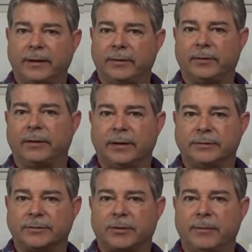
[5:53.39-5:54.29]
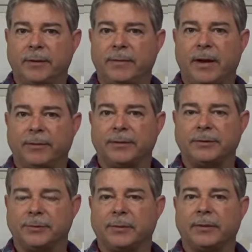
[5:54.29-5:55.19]
and scrubbed them out with the
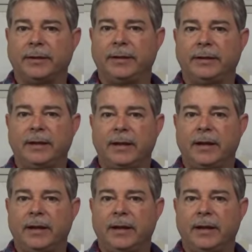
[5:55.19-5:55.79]
super clean.